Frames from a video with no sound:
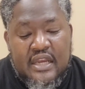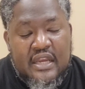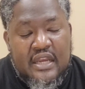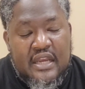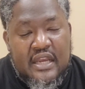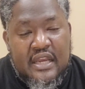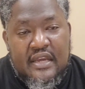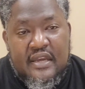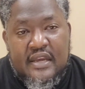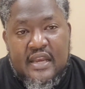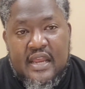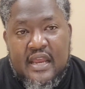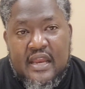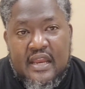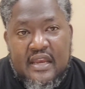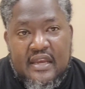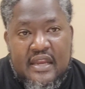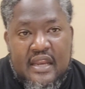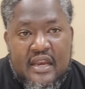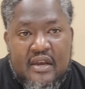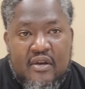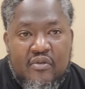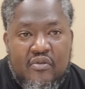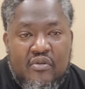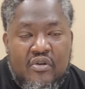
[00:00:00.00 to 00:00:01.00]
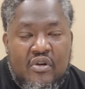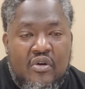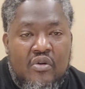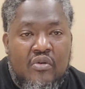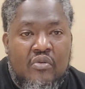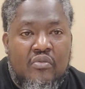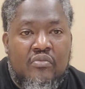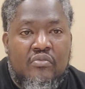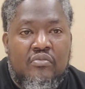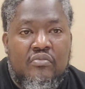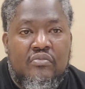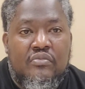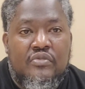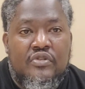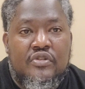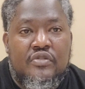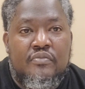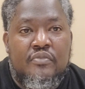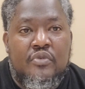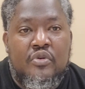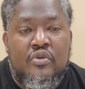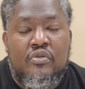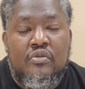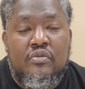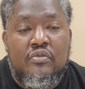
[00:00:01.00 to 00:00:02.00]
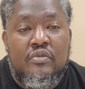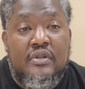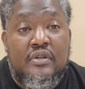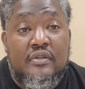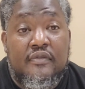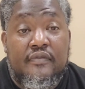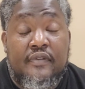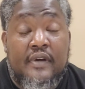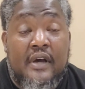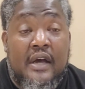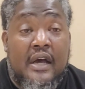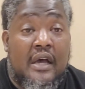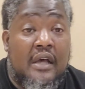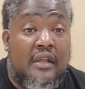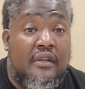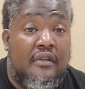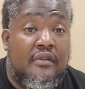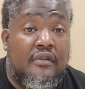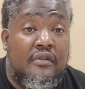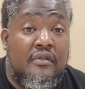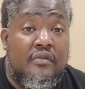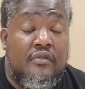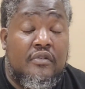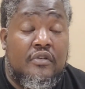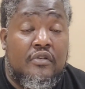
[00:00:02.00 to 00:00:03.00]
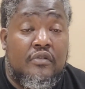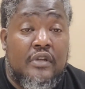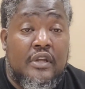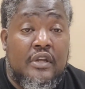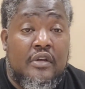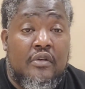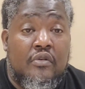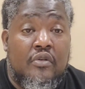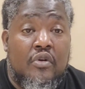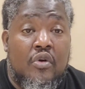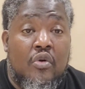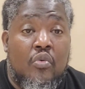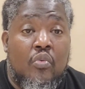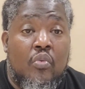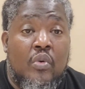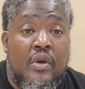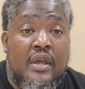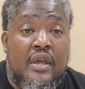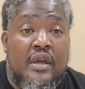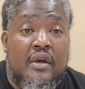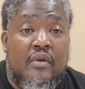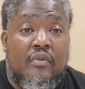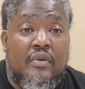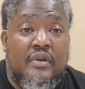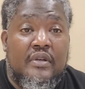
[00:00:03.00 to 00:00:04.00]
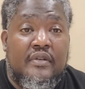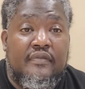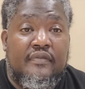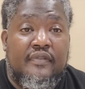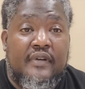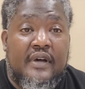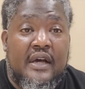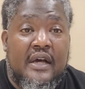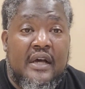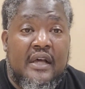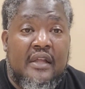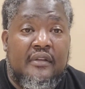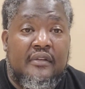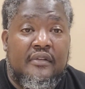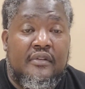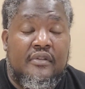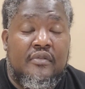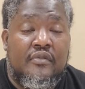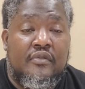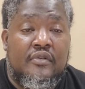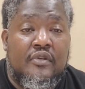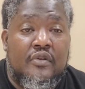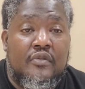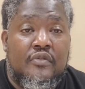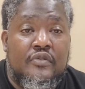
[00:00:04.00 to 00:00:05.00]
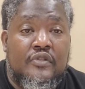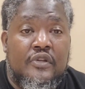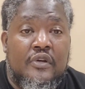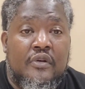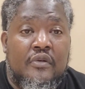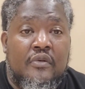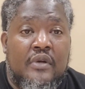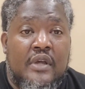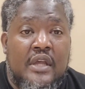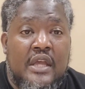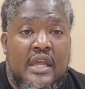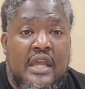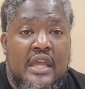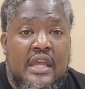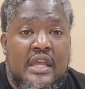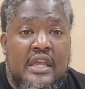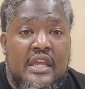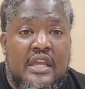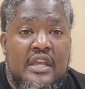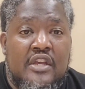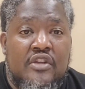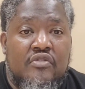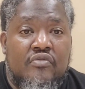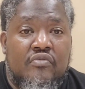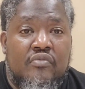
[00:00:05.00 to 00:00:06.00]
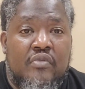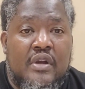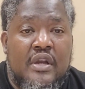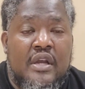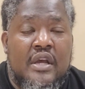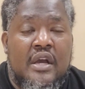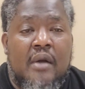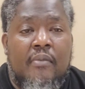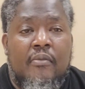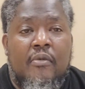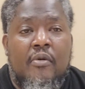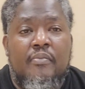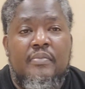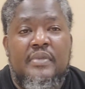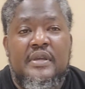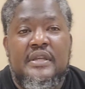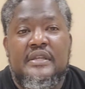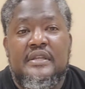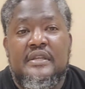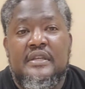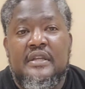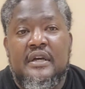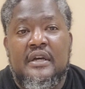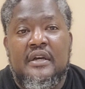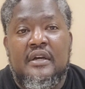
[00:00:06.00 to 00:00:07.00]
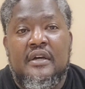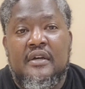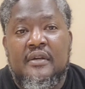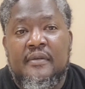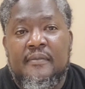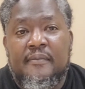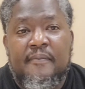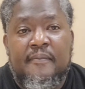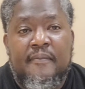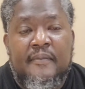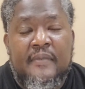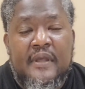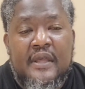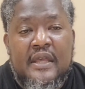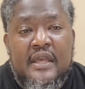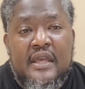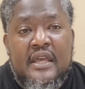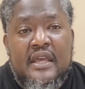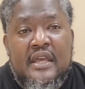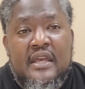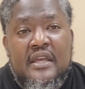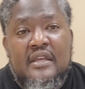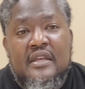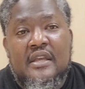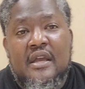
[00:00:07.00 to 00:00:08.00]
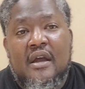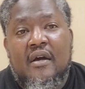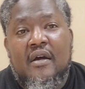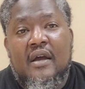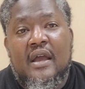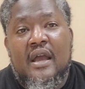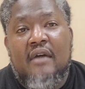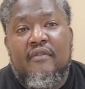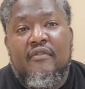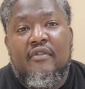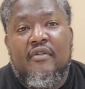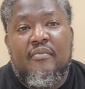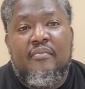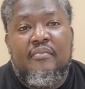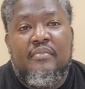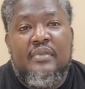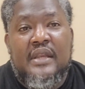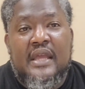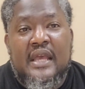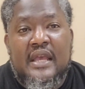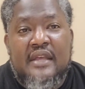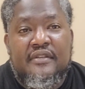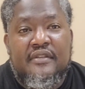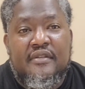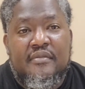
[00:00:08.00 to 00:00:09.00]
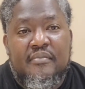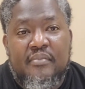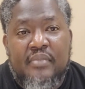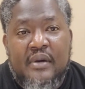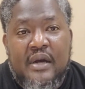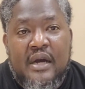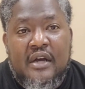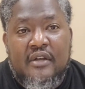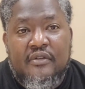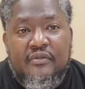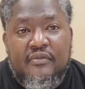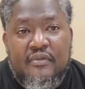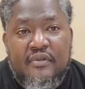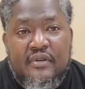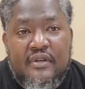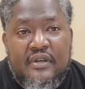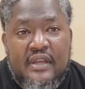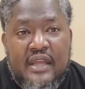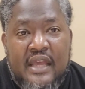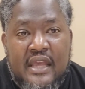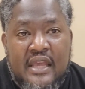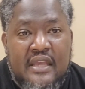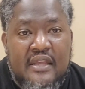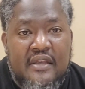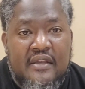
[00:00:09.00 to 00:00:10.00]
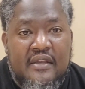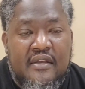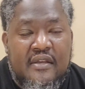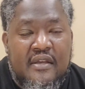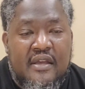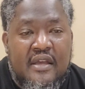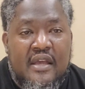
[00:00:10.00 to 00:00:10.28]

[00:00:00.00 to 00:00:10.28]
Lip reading: And that they don't go smooth with the Father, you know, they don't go well with the Father, you know. So Israel, I'm gonna be done. Y'all have a blessed and prosperous day.